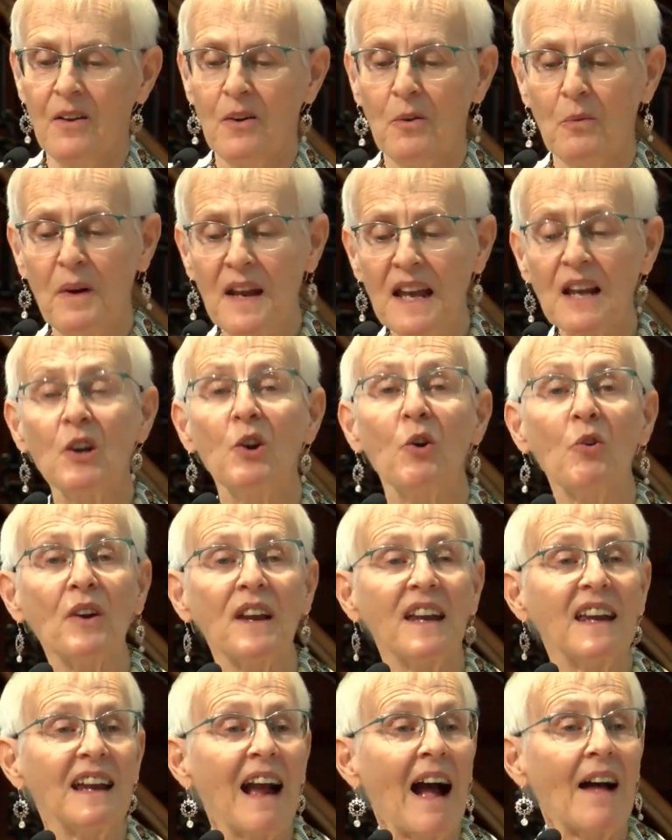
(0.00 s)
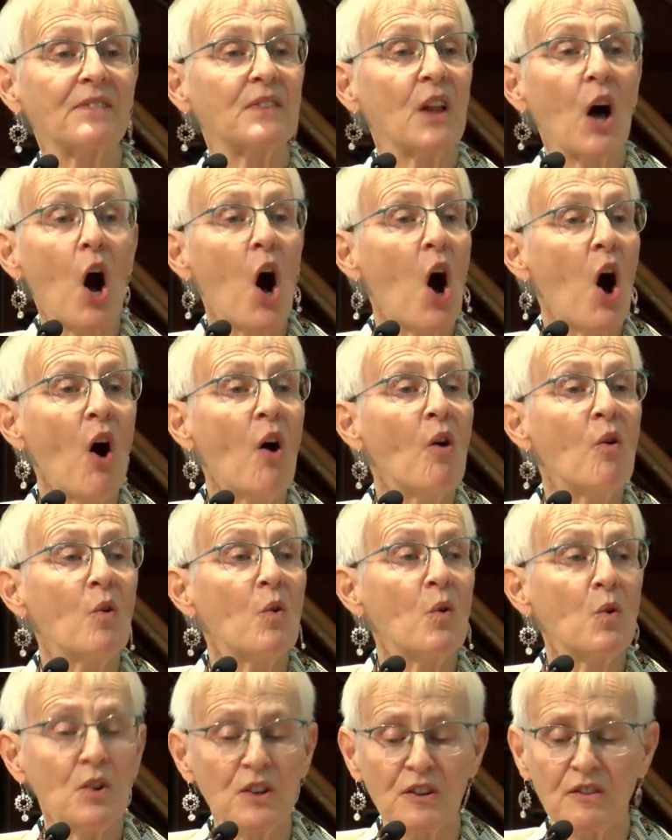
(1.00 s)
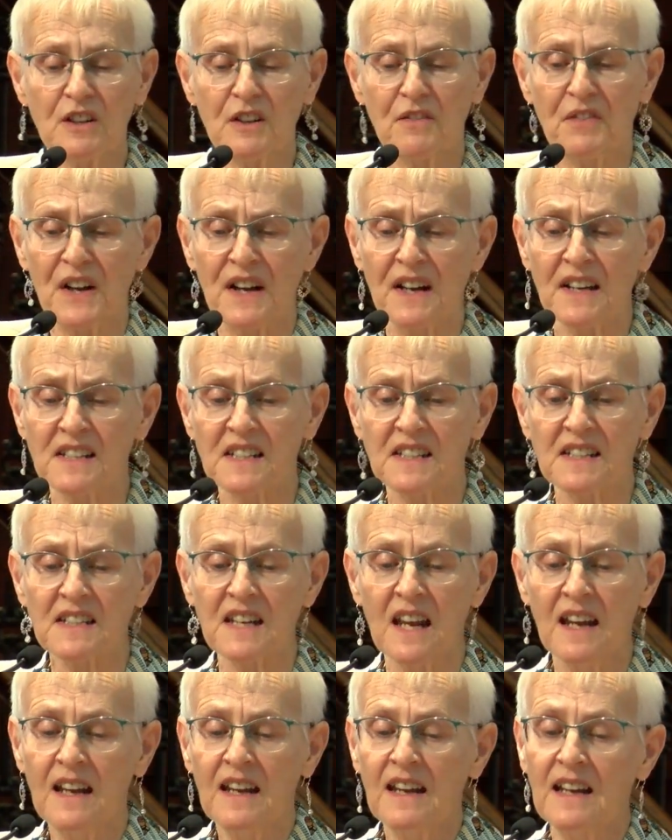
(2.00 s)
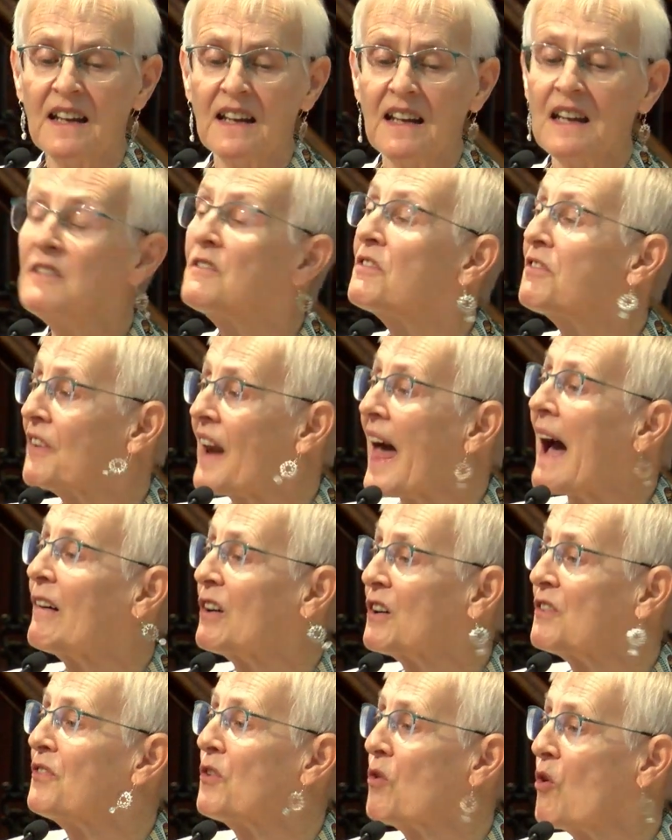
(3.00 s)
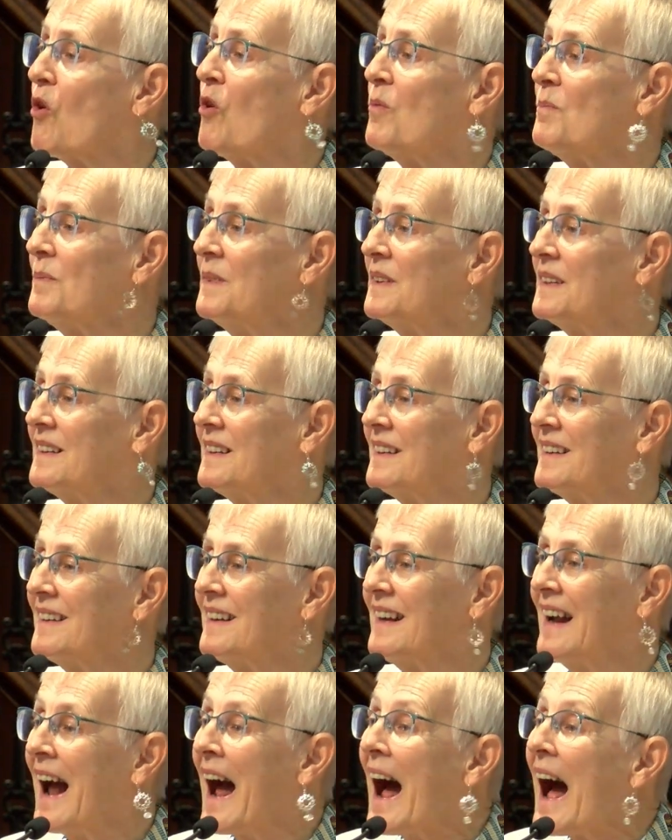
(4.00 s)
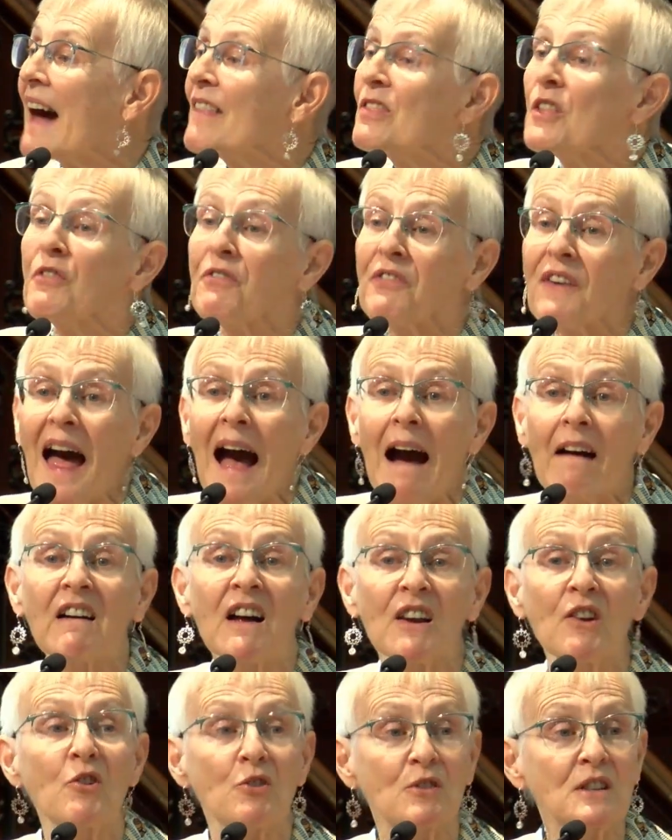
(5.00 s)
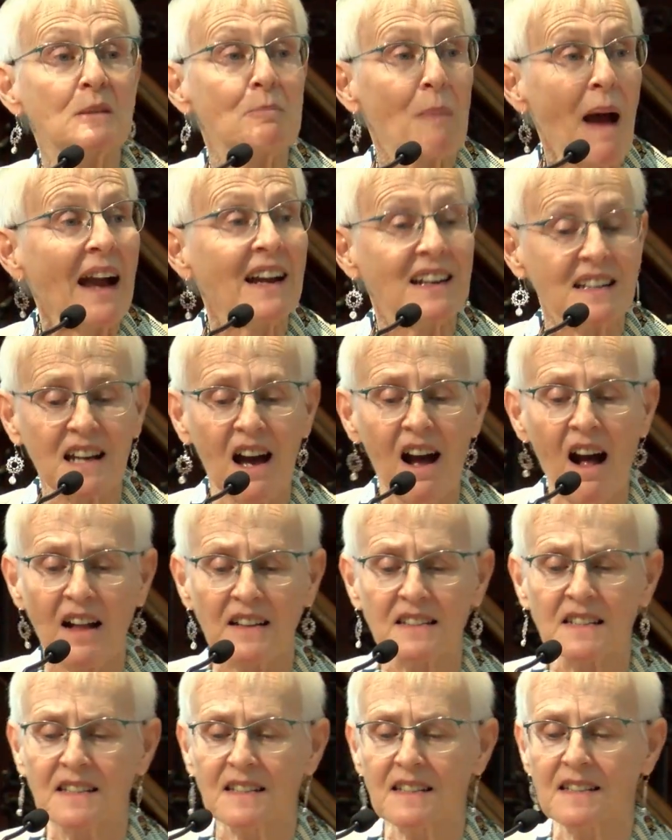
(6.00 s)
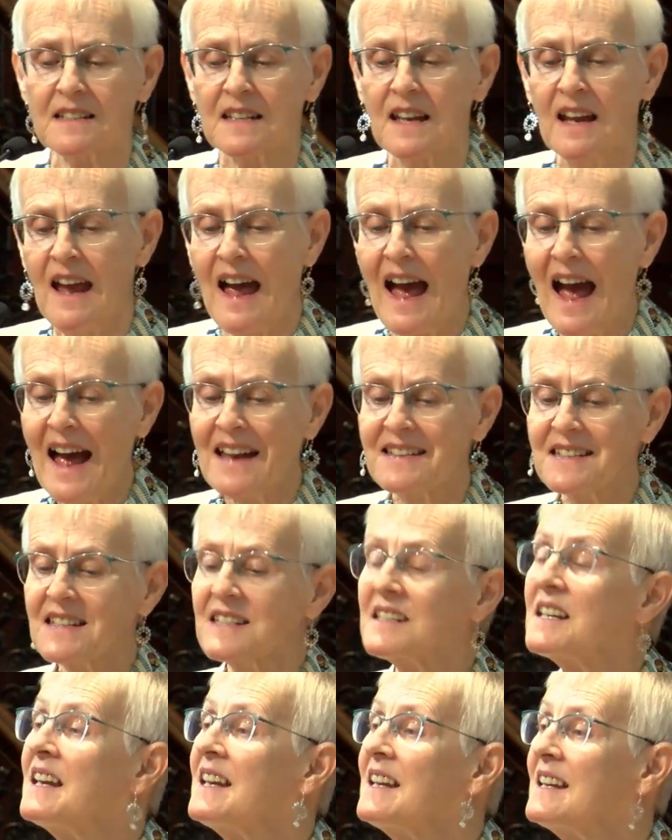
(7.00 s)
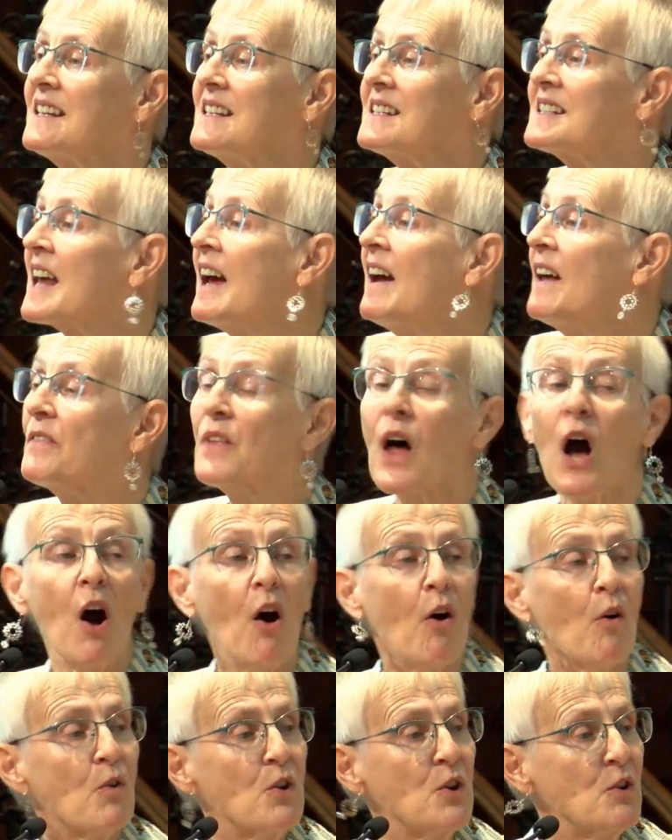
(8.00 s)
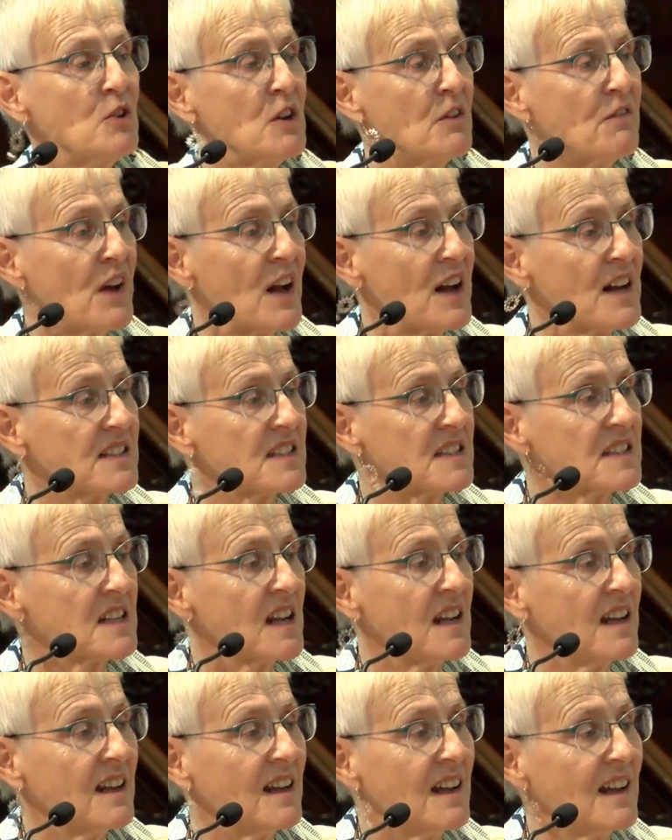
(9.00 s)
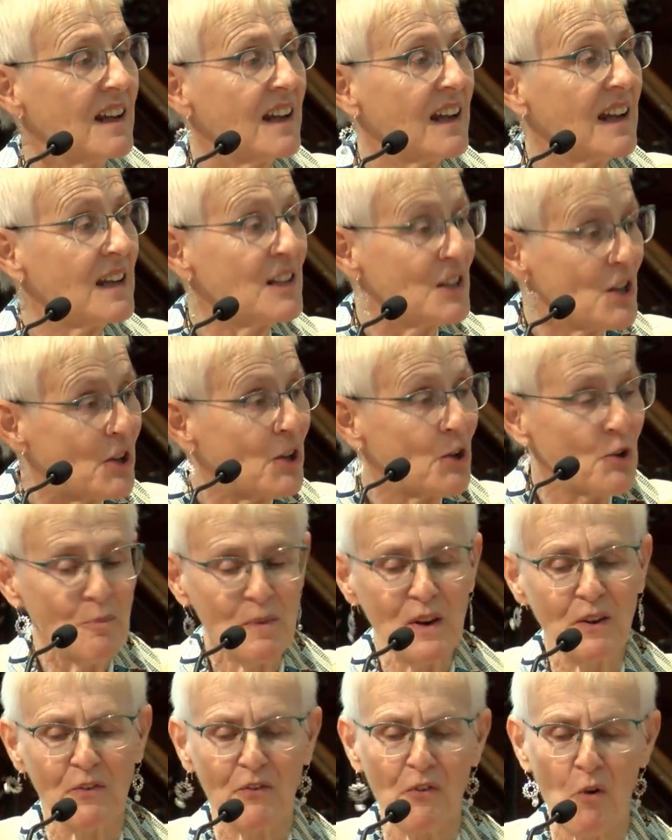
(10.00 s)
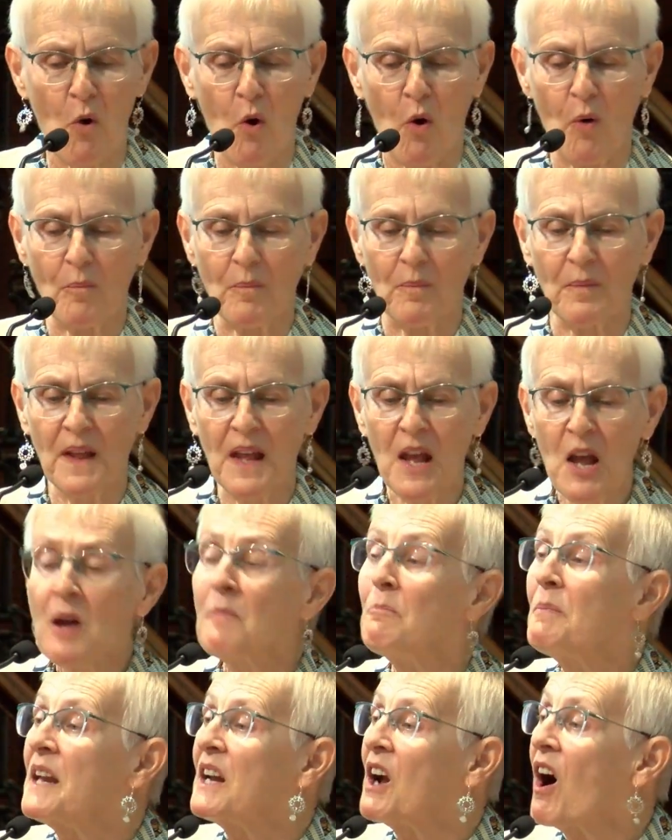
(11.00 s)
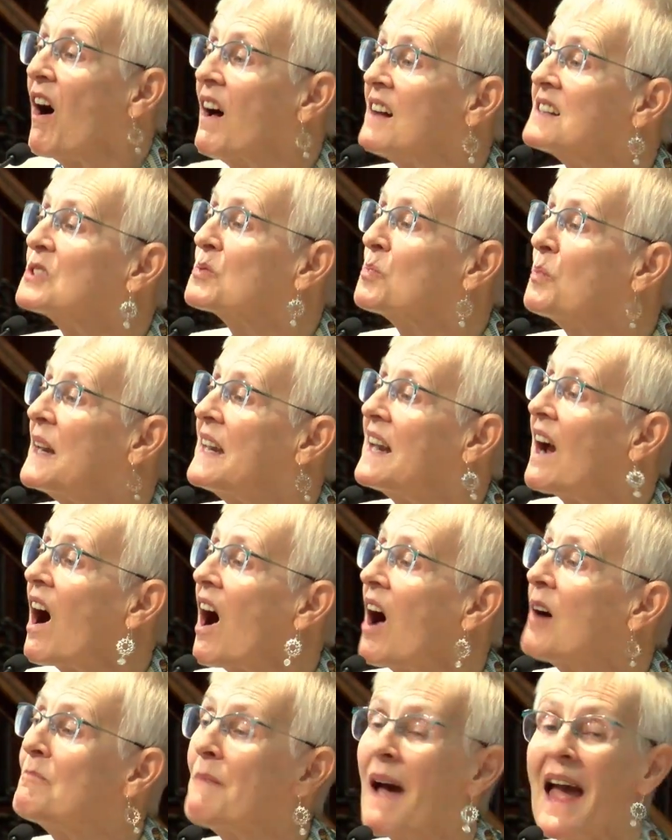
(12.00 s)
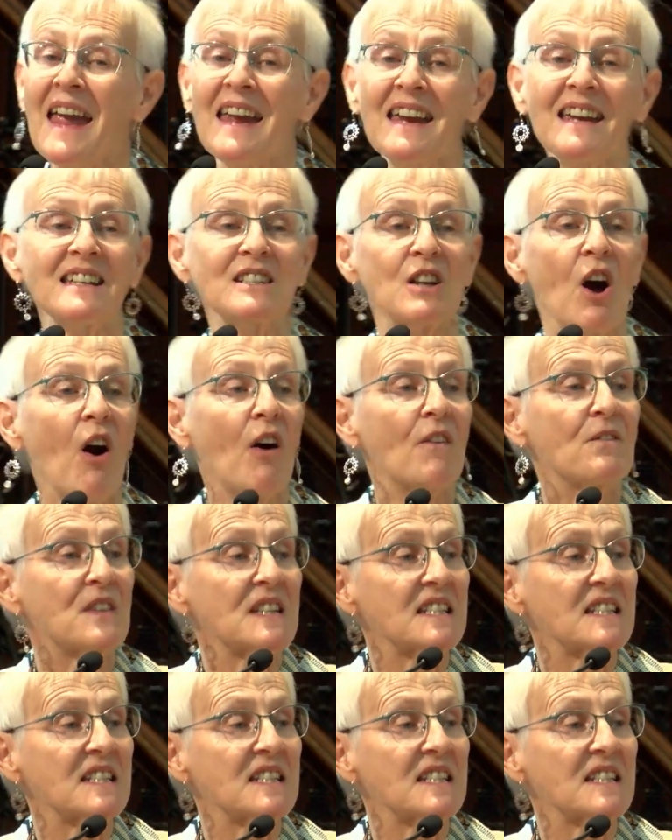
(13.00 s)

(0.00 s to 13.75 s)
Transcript: we are looking at the whole universe in flower form, and the flower looks back at us and sees the whole universe in human form, because we are made of the